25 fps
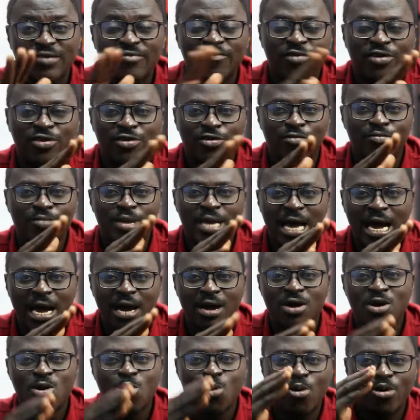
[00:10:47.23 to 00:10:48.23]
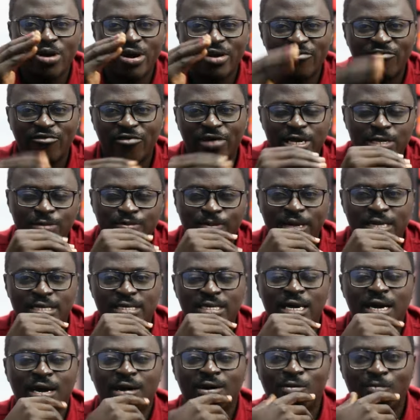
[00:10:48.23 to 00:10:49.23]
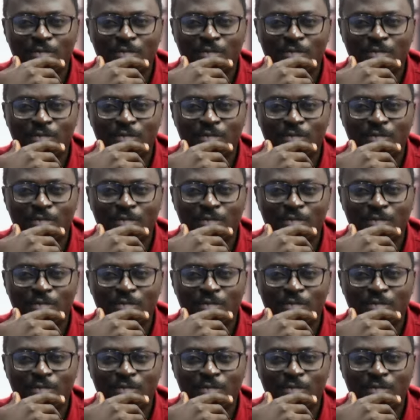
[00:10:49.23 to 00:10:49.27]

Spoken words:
a video be a on the first person.